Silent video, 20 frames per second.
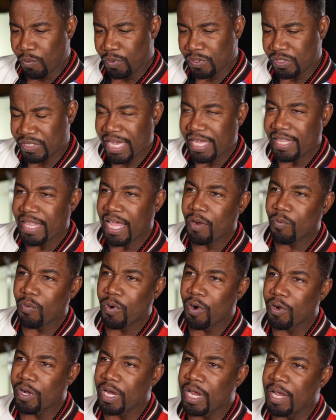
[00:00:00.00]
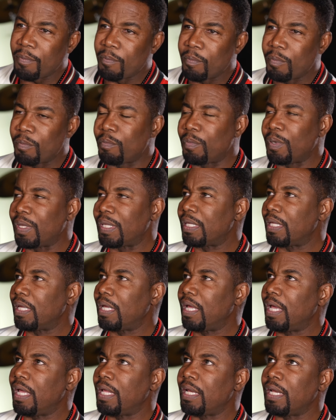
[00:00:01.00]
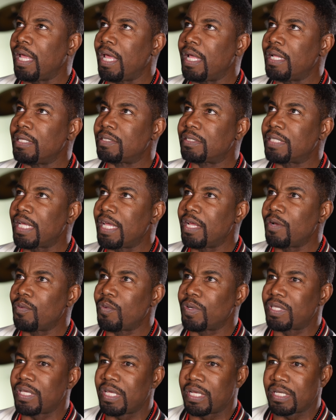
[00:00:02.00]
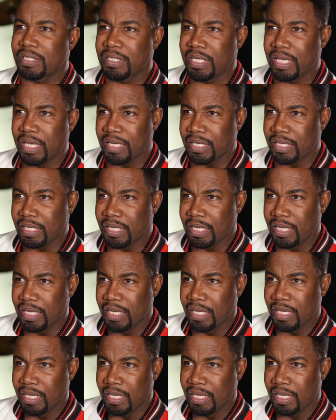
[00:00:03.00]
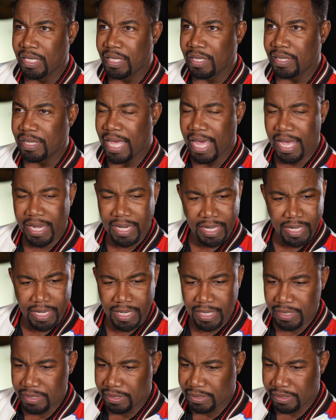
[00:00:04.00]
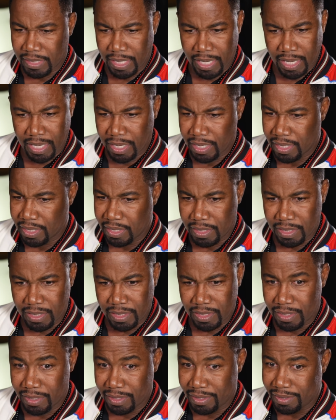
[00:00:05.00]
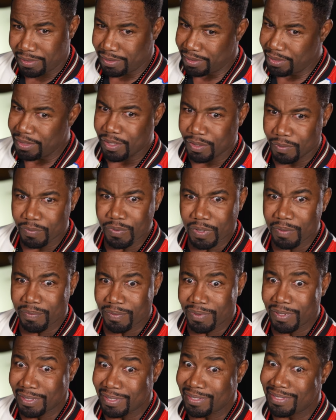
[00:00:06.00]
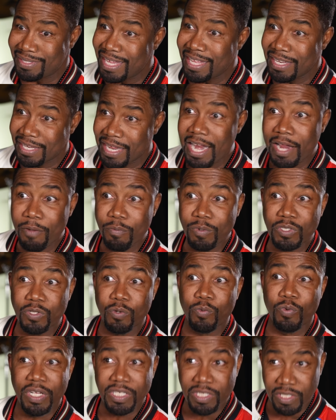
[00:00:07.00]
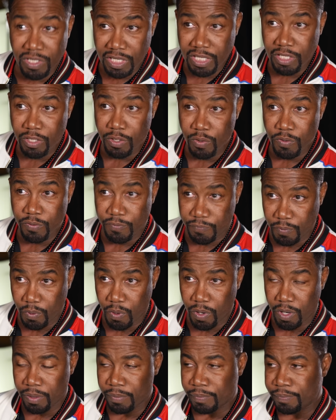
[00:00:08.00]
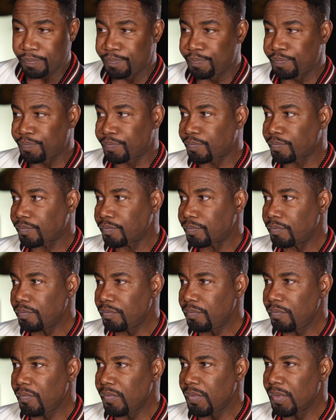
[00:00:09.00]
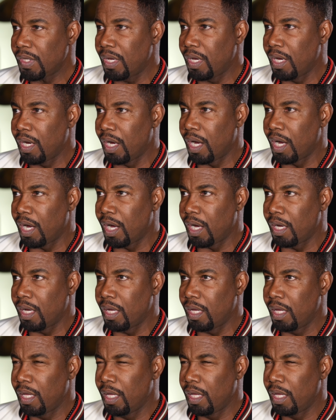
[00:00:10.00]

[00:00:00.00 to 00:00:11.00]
say that word and and and say it with the intent that it is, uh, you know, the, the tent that it was originally used for. Uh,